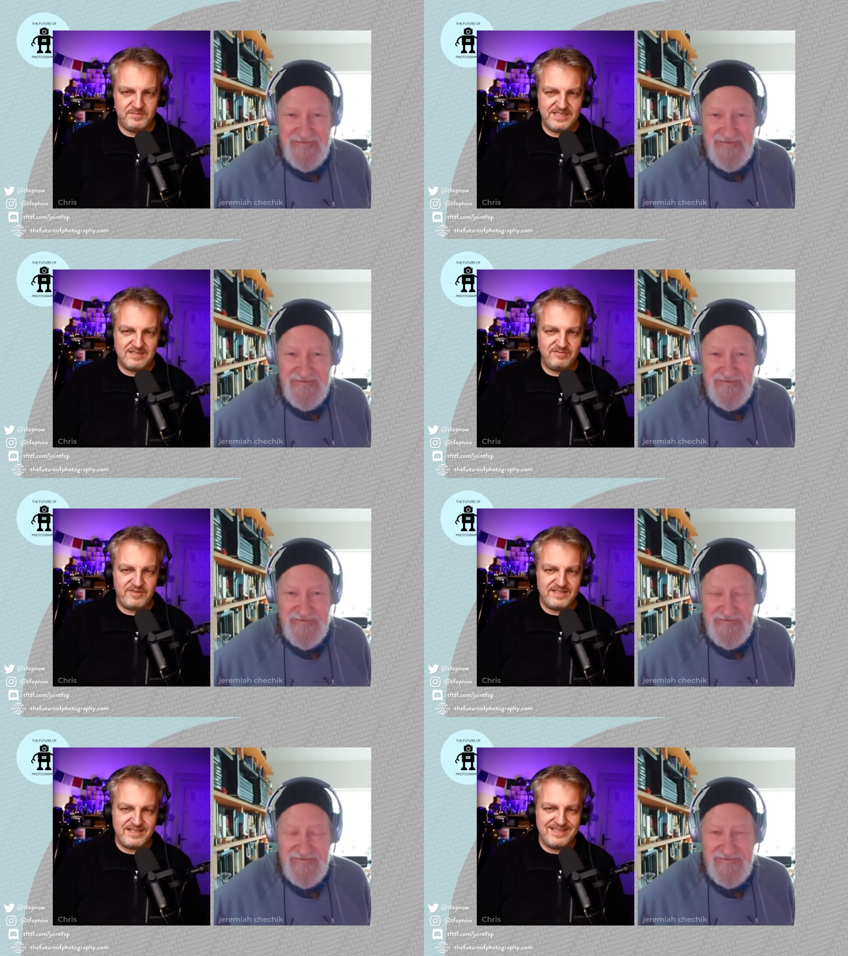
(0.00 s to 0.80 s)

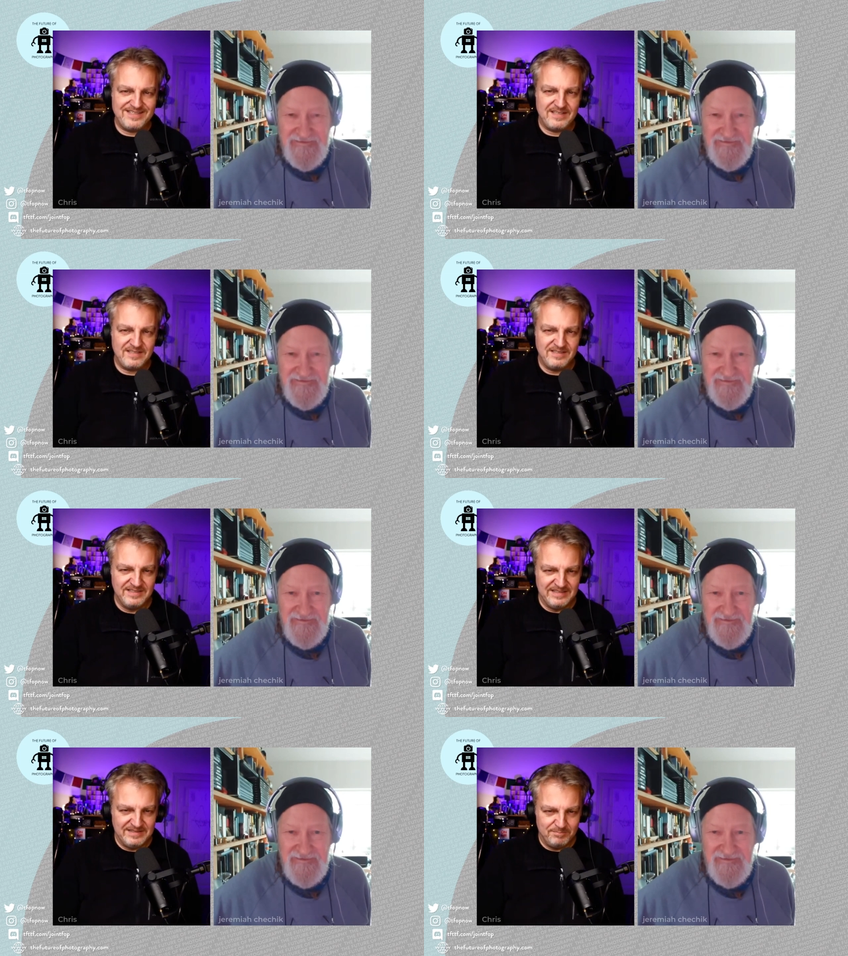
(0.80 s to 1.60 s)
Speaker 1: PixelFed is a
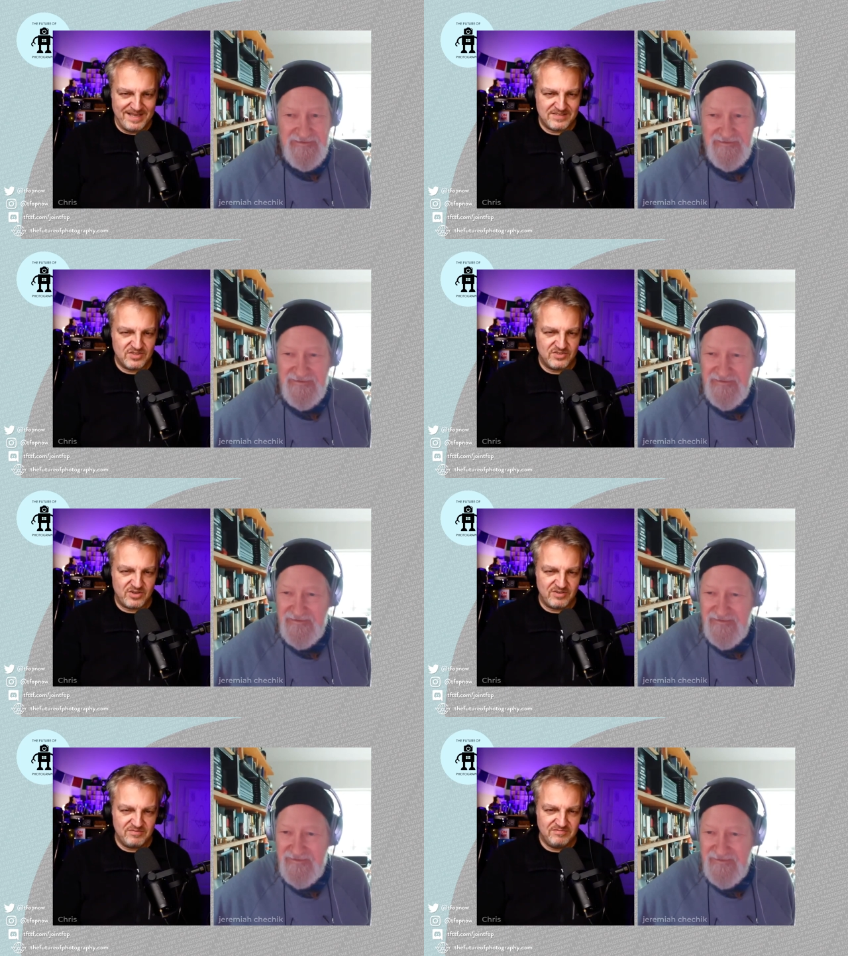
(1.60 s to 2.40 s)

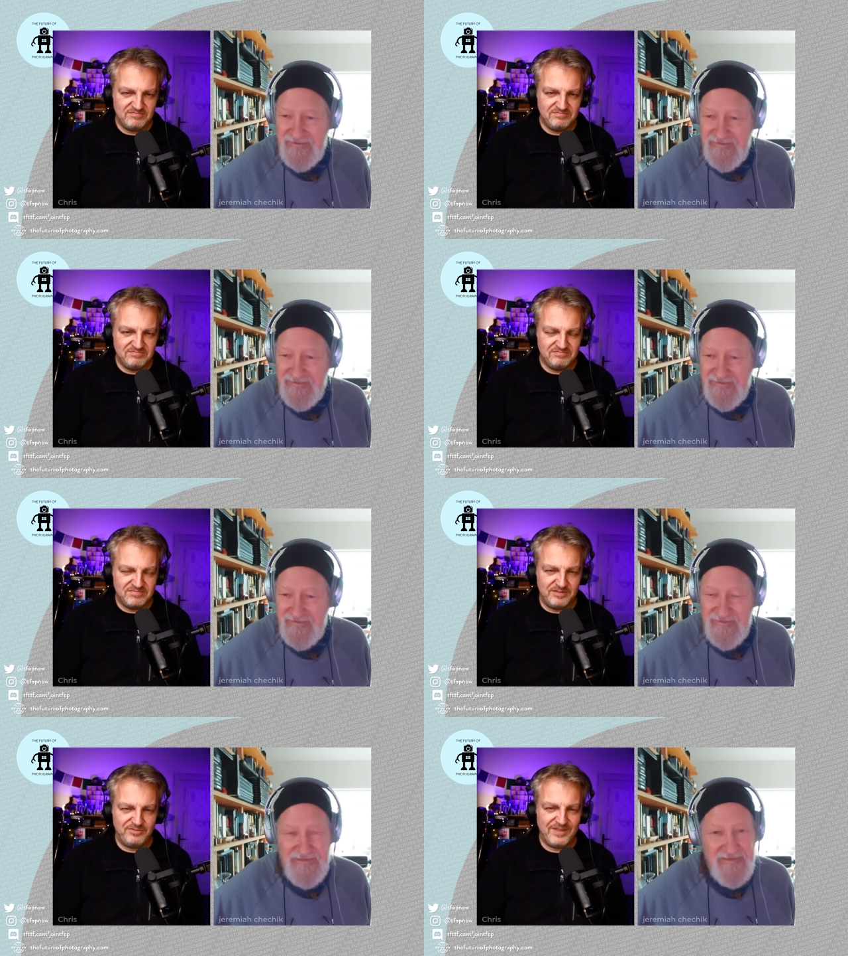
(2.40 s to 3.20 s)
Mastodon
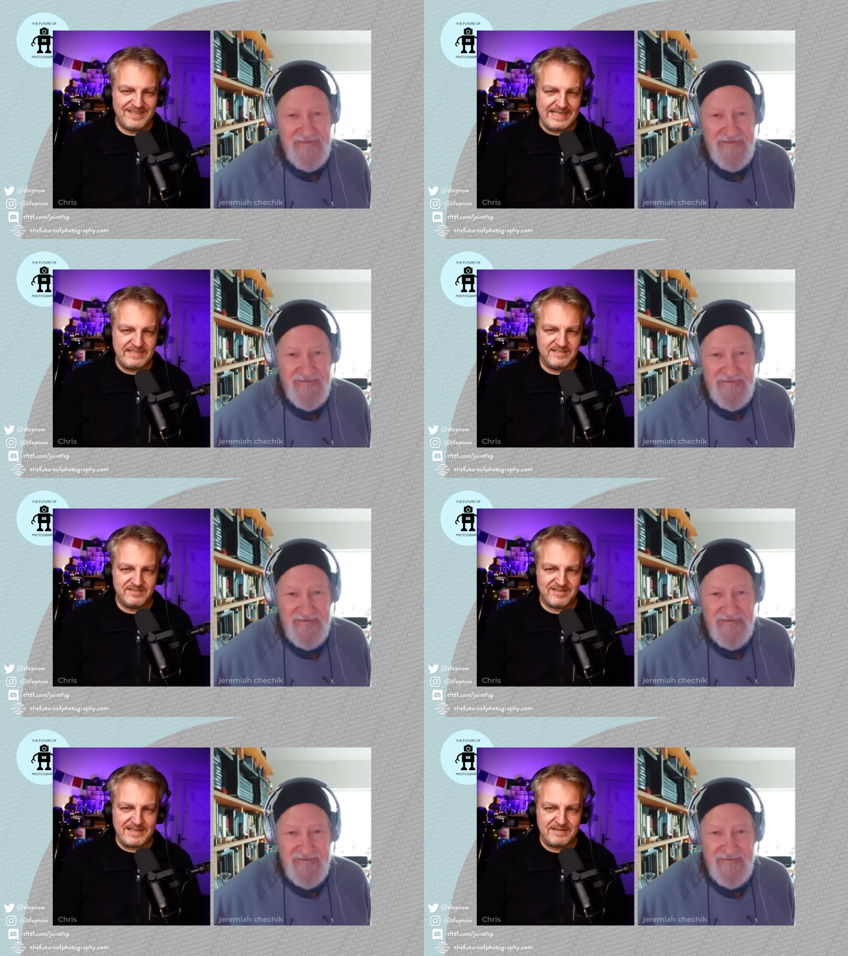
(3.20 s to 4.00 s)

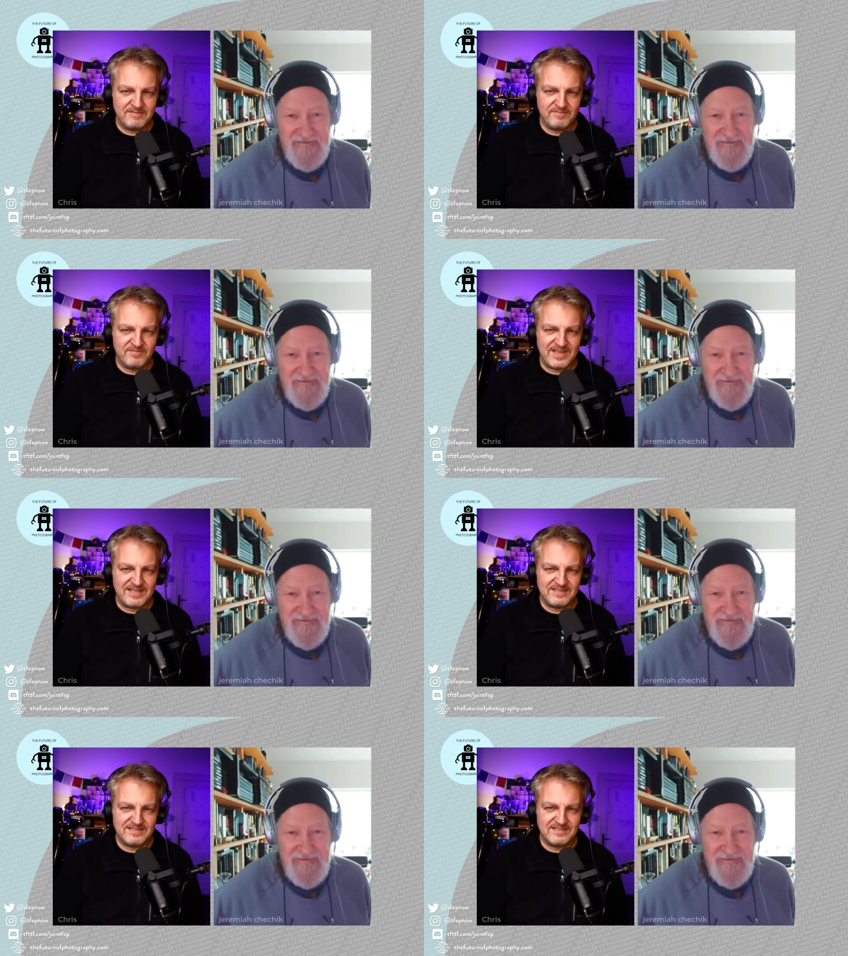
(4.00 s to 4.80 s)
affiliated thing
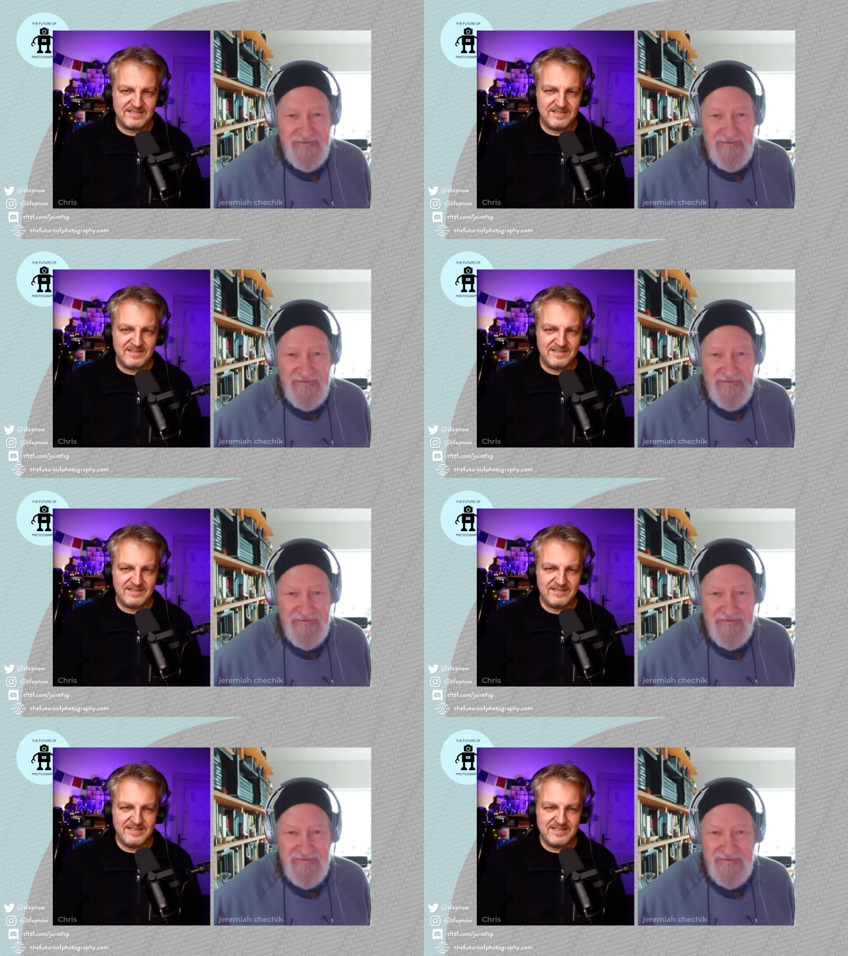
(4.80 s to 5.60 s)
that
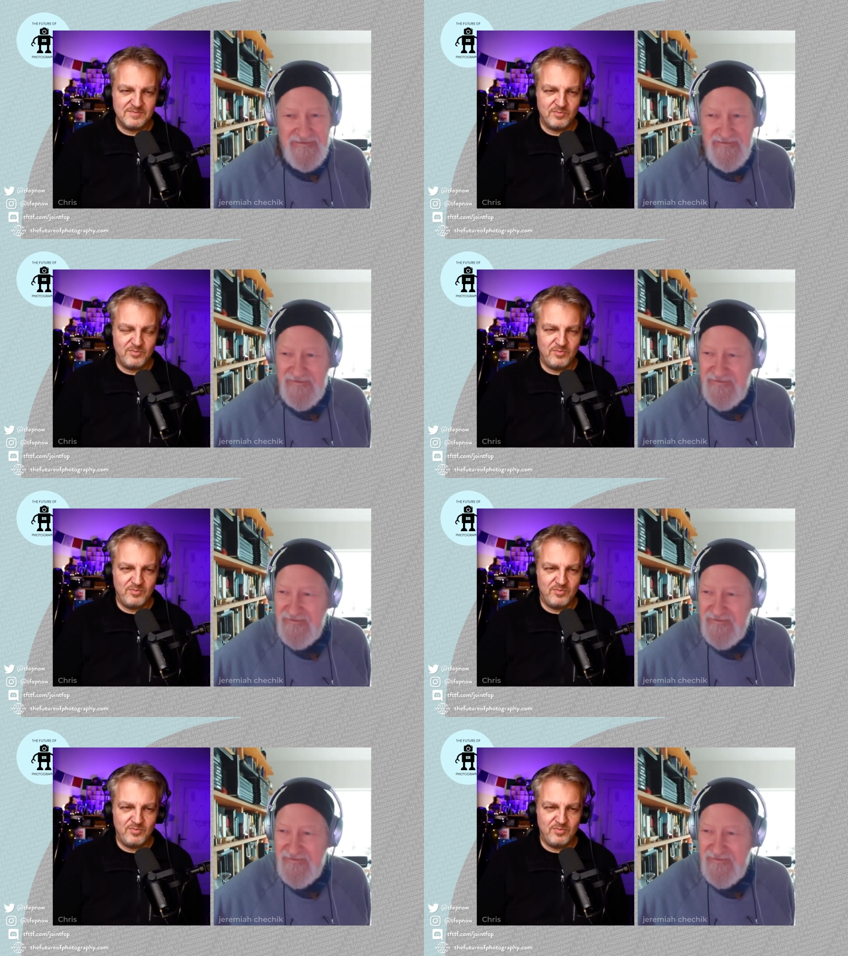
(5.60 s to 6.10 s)
uh, is